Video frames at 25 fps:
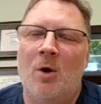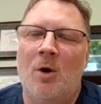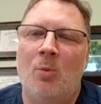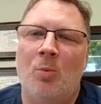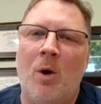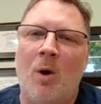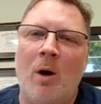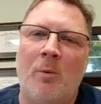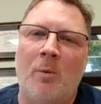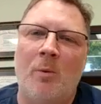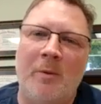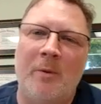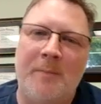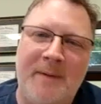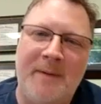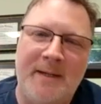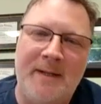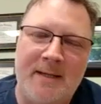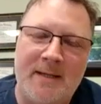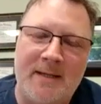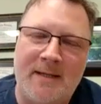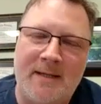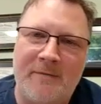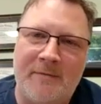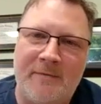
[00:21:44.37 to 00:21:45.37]
what would be
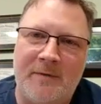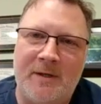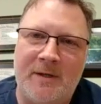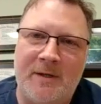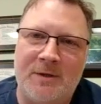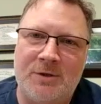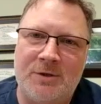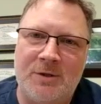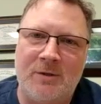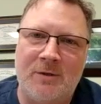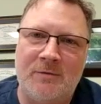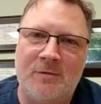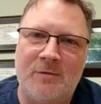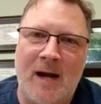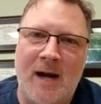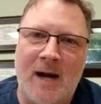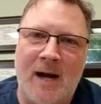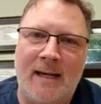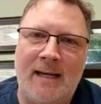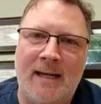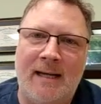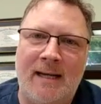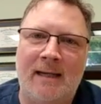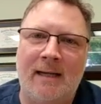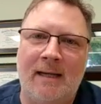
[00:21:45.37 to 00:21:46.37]
the definition of dry
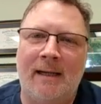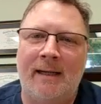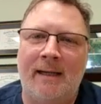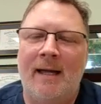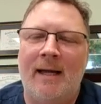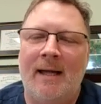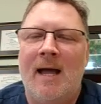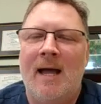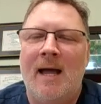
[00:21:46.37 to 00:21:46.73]
needling,